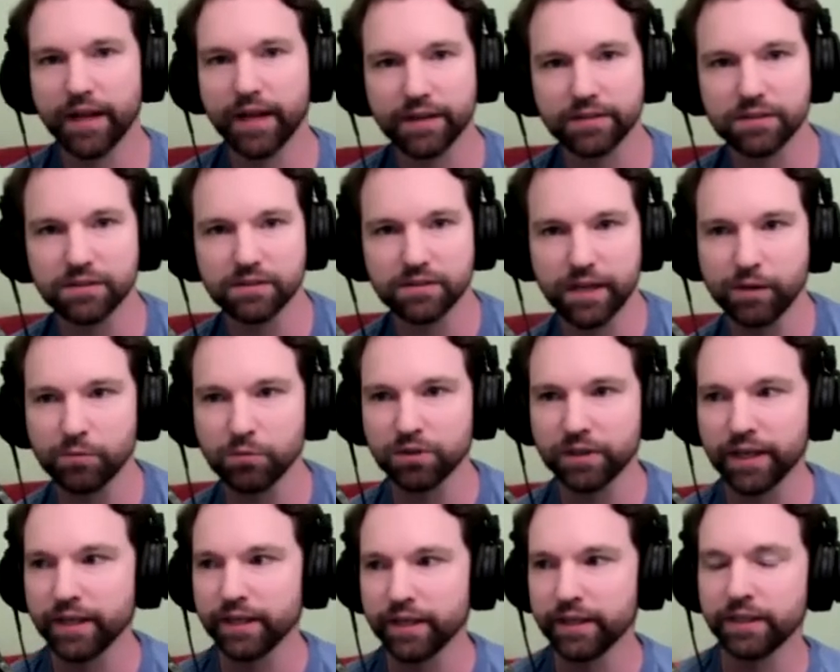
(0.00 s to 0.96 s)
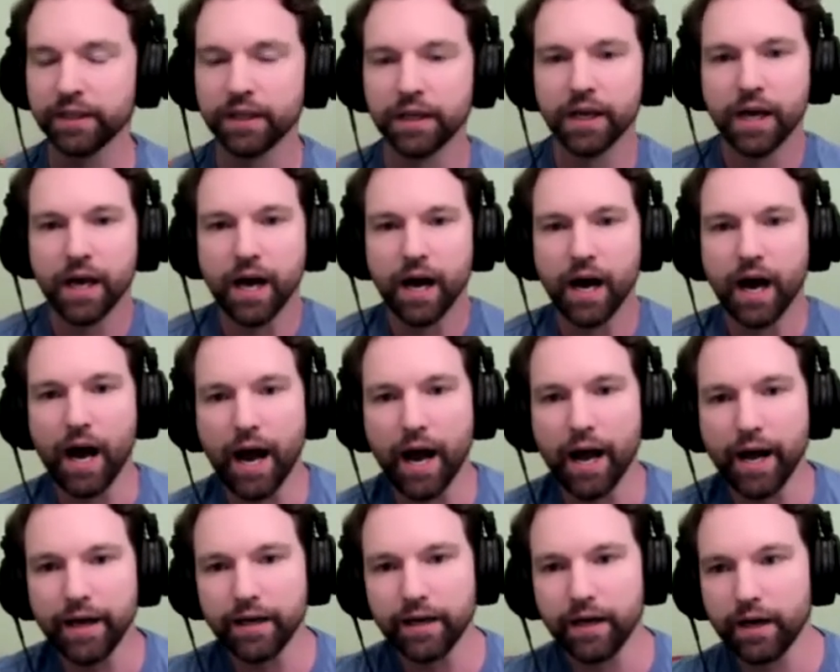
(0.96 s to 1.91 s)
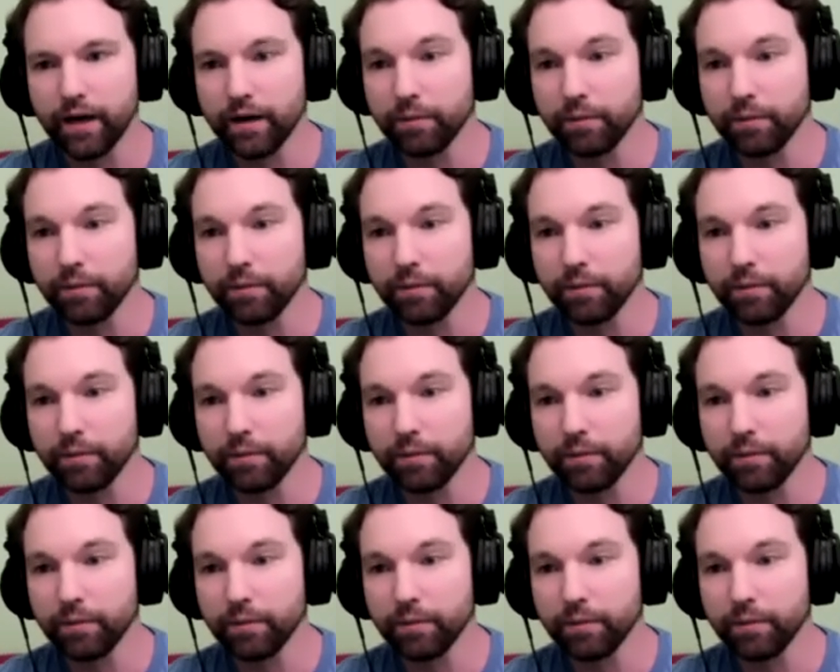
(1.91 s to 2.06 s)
classes i will get in i